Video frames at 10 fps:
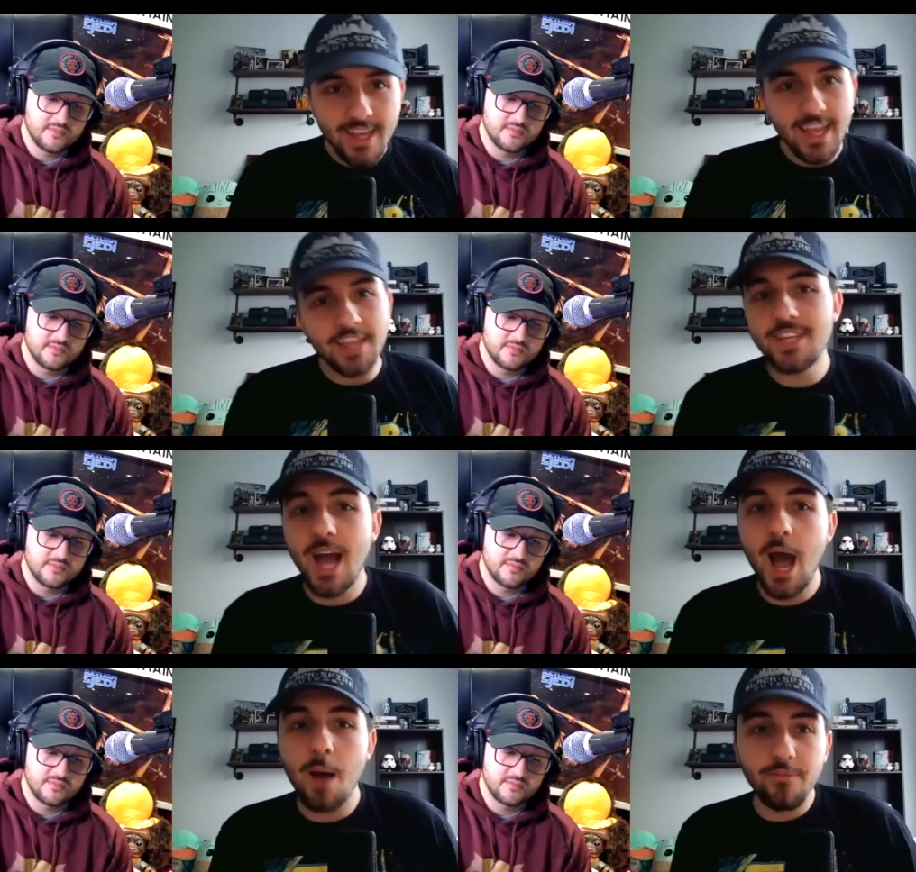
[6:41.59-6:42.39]
Speaker 1: Is
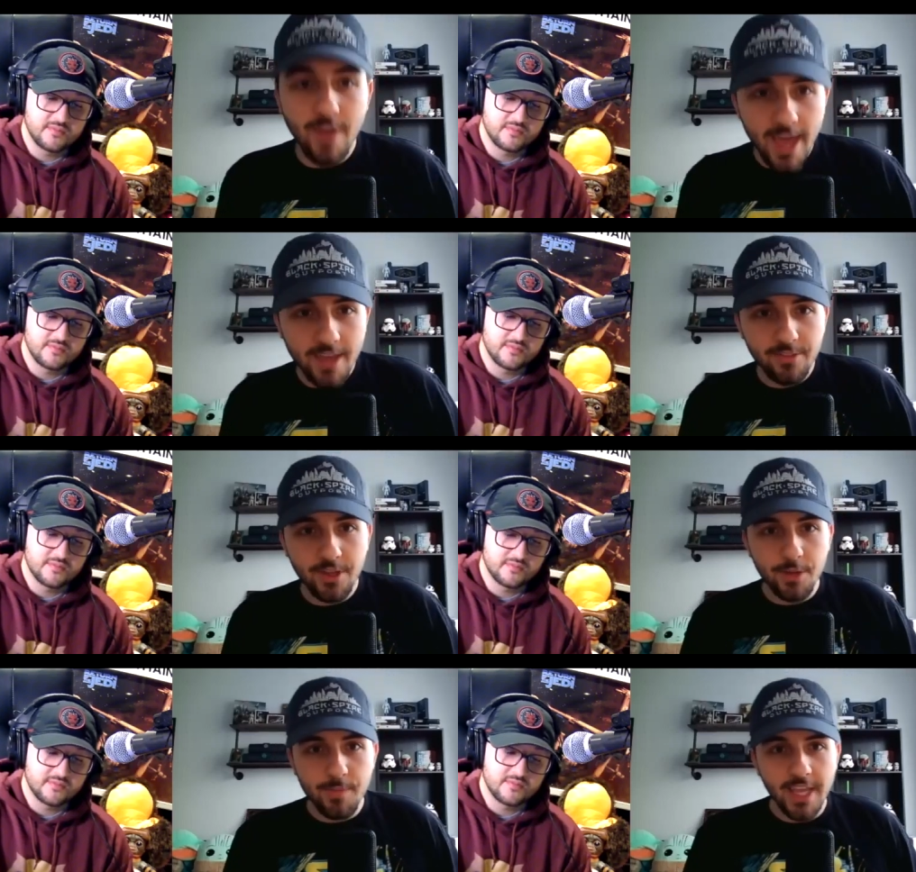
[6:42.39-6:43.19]
Cobb Vanth
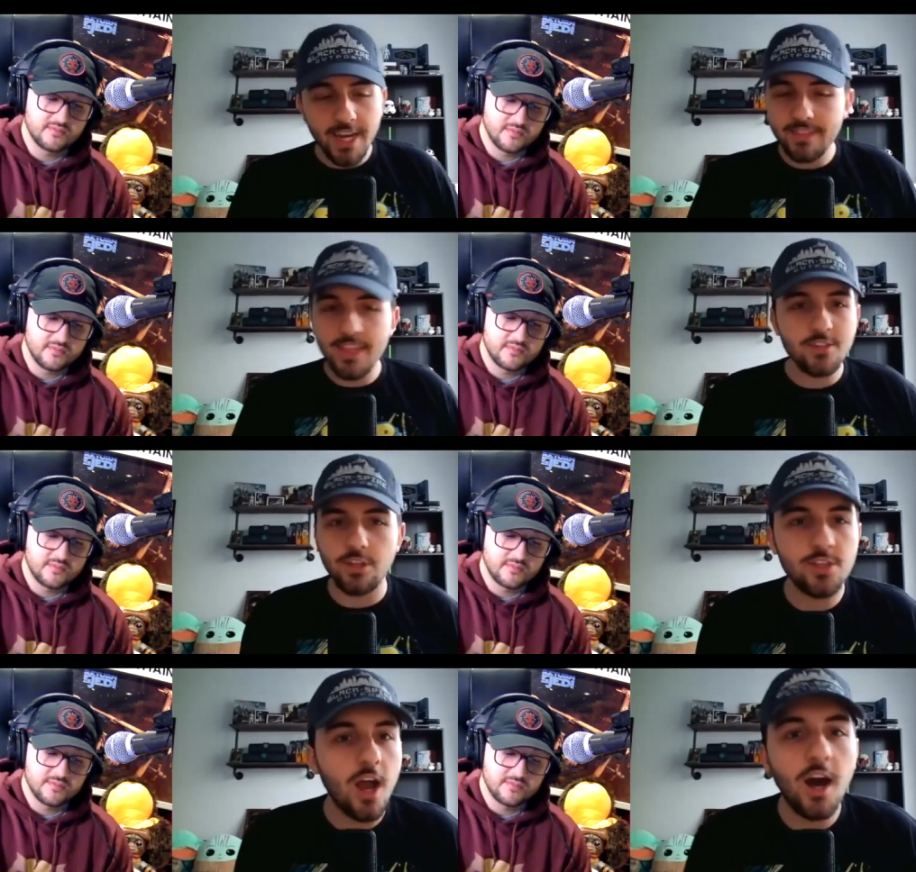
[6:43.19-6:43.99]
going to be in it? There's a
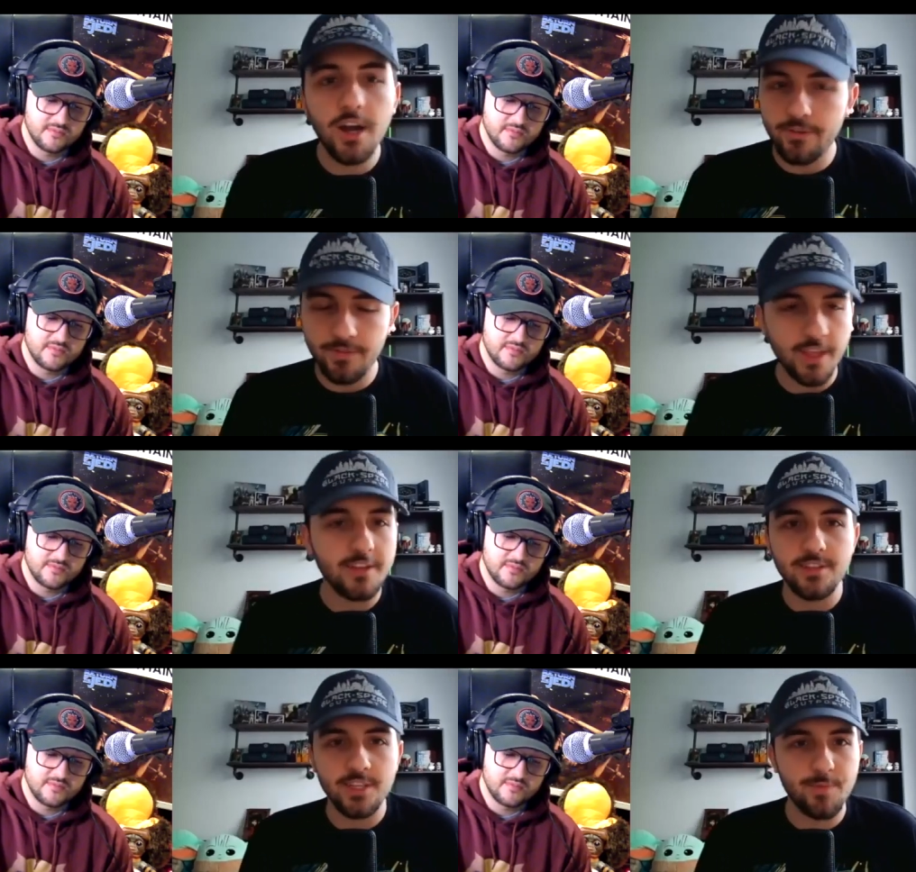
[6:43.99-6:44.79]
ton of
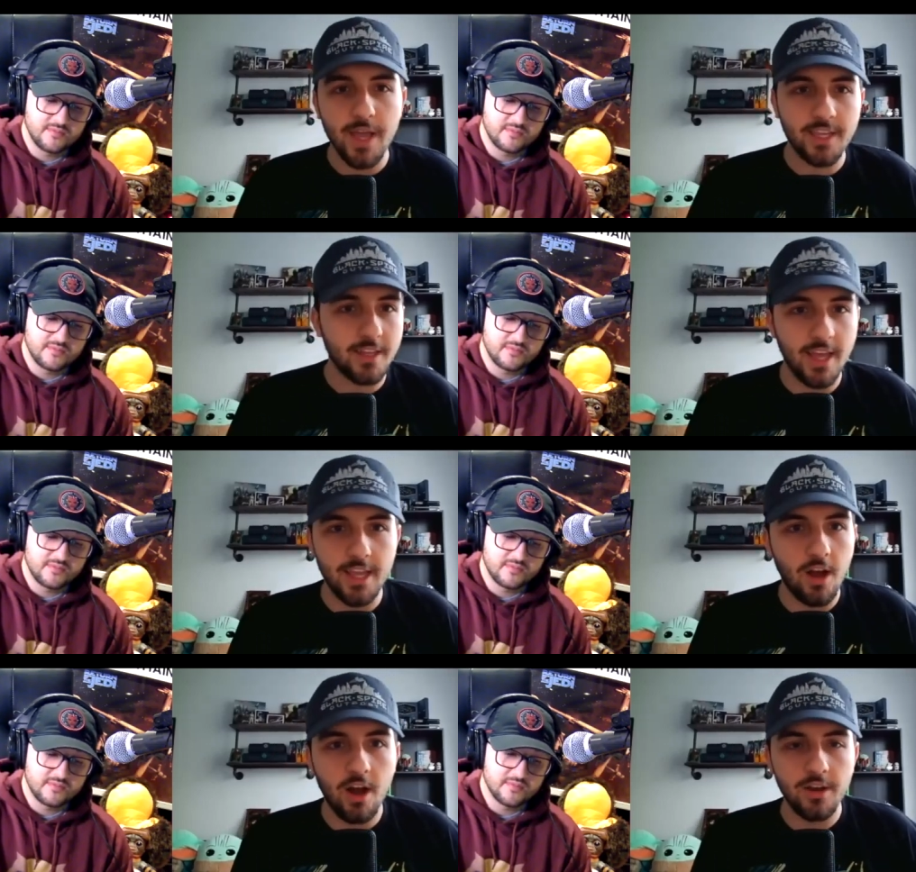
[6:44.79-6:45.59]
things to
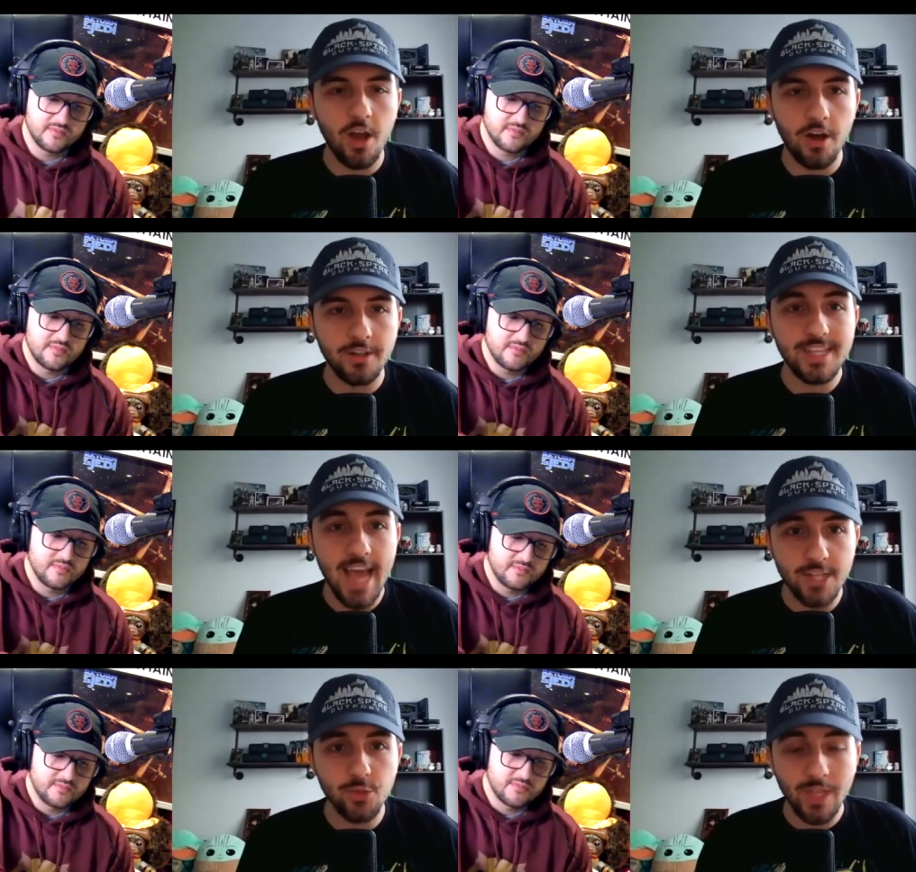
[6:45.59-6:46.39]
speculate on
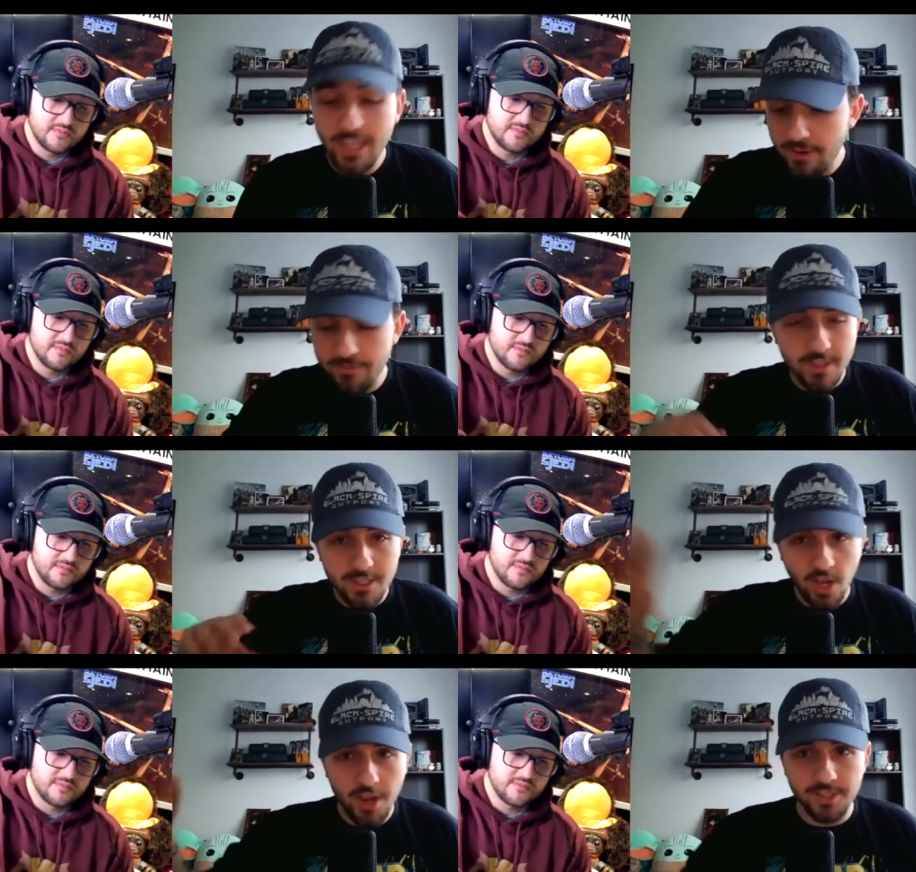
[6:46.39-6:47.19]
Tatooine. Even if the
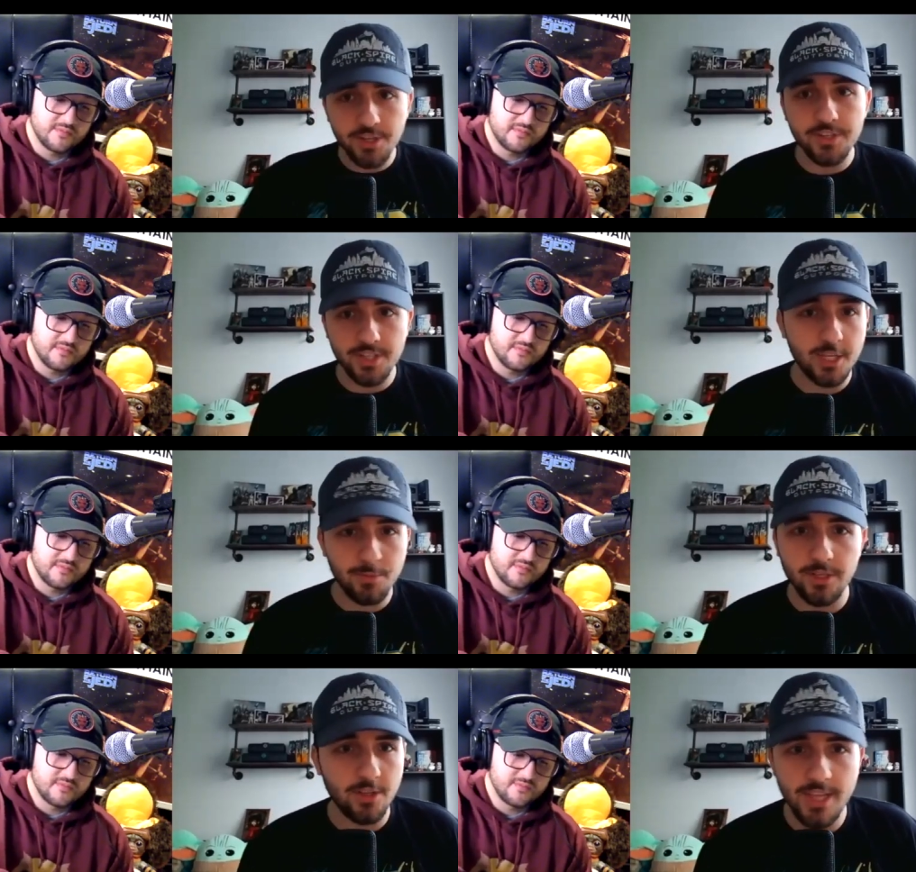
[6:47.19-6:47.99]
entire series takes
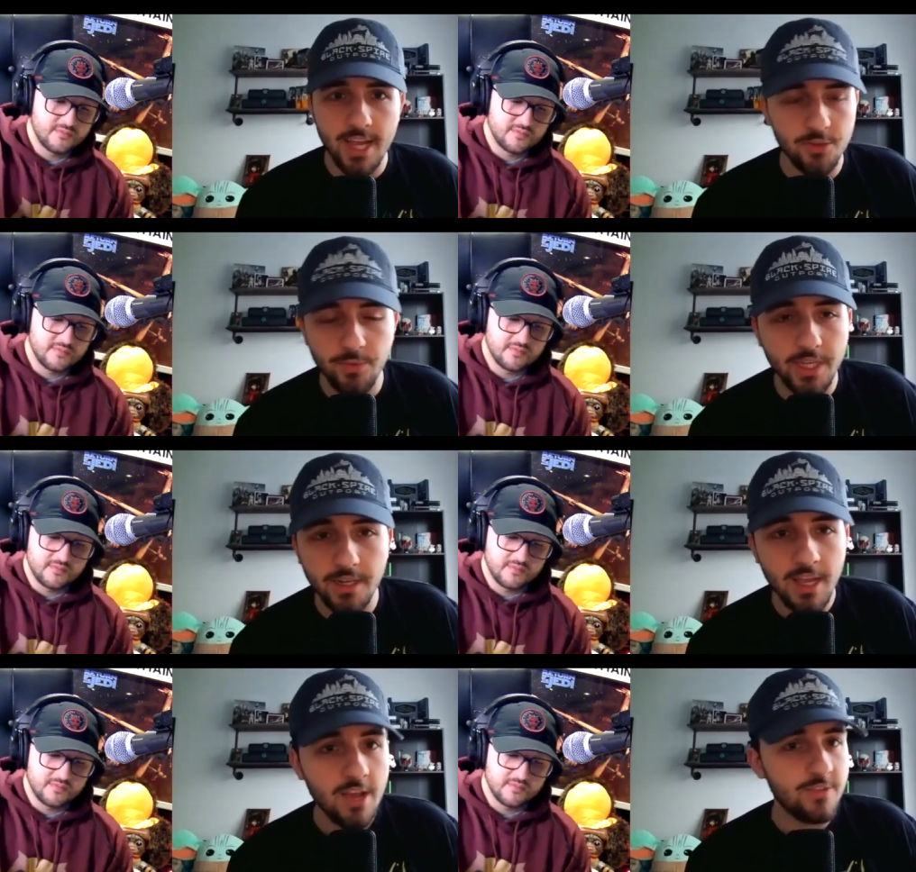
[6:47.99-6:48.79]
place on Tatooine,
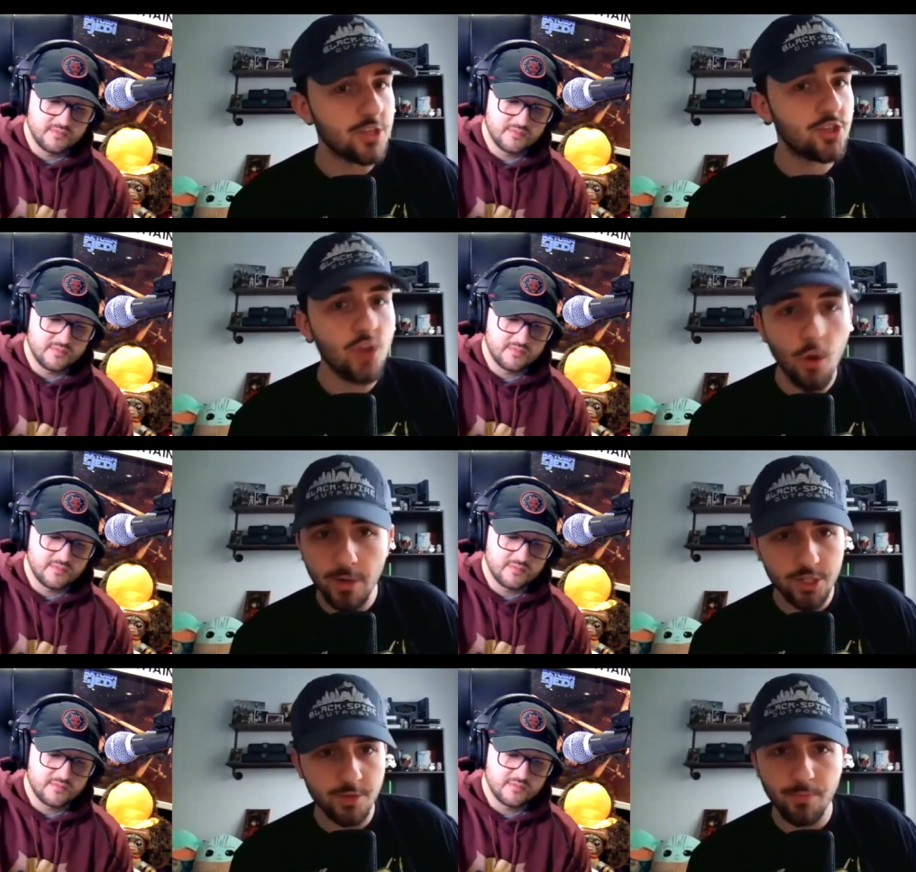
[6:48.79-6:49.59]
there's so
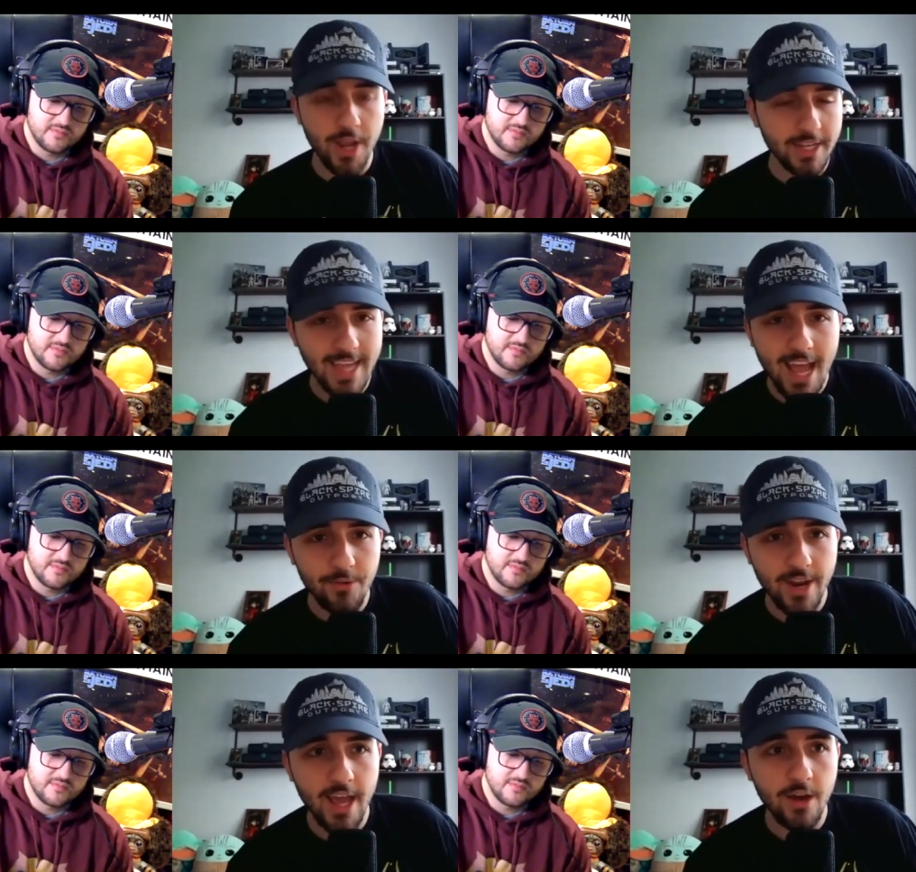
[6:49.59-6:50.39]
much to break
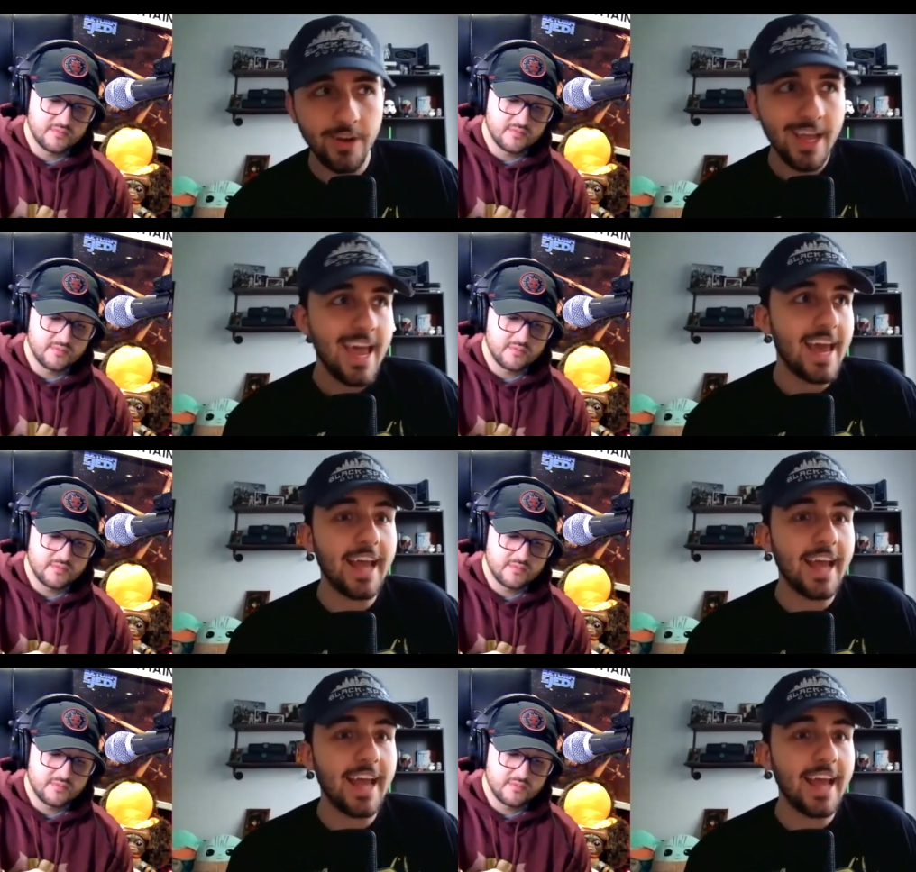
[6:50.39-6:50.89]
down now, and I